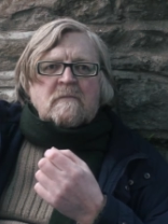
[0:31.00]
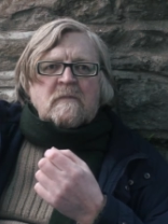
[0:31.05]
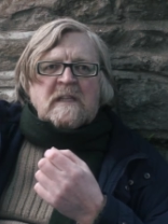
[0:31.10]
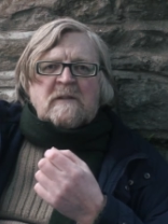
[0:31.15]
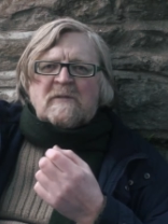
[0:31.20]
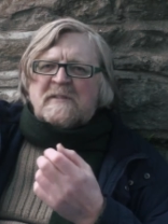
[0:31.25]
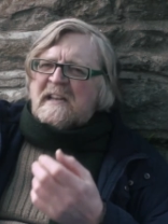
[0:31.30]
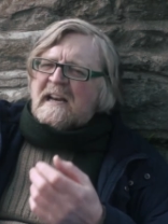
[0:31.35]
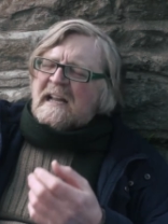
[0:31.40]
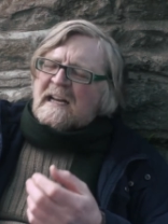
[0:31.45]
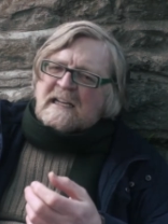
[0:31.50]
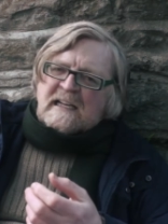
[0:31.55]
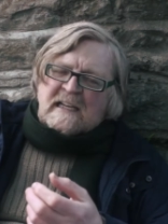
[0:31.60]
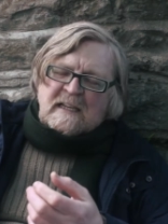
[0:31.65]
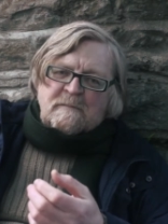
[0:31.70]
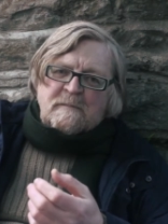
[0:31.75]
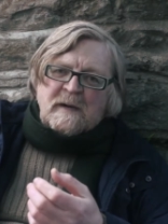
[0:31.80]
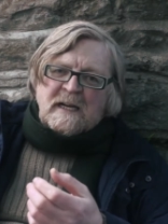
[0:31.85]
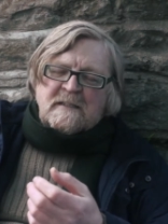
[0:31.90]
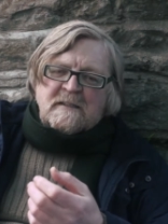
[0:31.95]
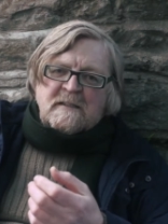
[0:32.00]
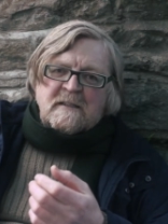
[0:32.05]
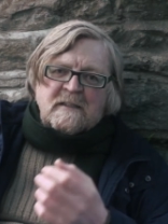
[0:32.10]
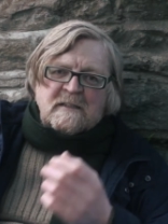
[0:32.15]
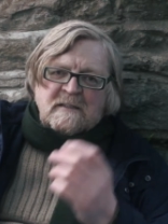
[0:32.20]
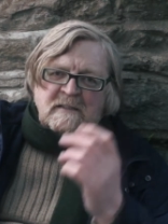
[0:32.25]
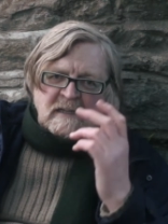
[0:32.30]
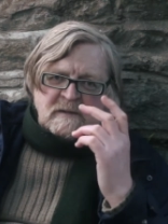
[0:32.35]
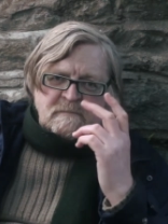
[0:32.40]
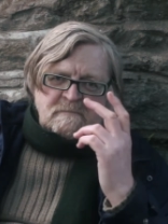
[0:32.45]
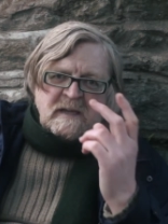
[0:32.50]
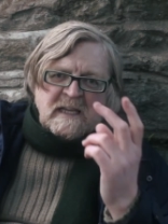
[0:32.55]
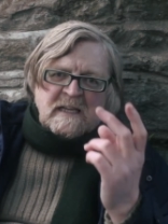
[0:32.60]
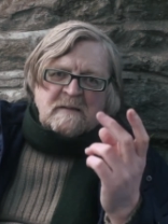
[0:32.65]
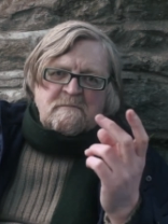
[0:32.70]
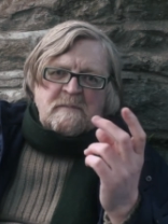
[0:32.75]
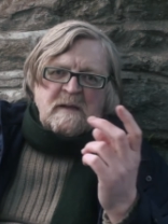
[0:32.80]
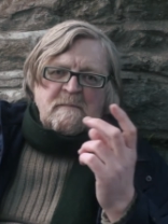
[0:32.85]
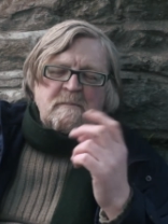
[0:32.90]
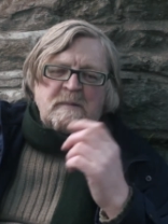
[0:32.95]
he was an ugly bastard, this guy, big
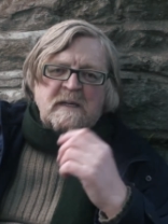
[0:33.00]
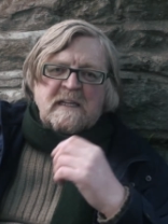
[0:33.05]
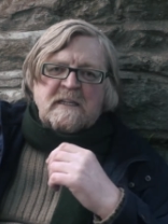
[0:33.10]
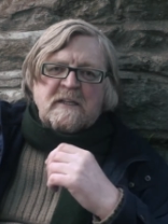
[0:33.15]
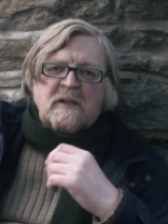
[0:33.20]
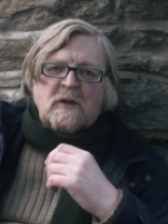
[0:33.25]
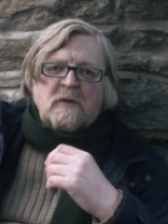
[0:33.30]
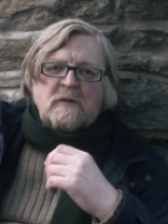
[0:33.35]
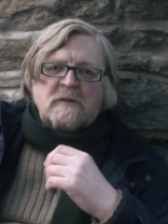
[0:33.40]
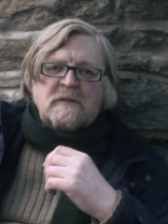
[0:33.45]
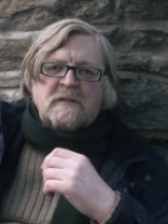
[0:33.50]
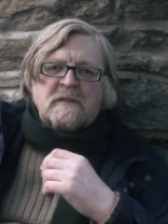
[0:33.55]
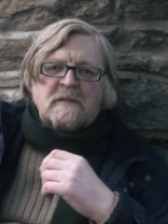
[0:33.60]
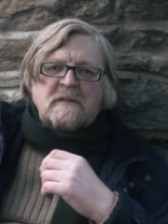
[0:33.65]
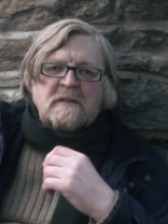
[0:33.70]
pimply nose.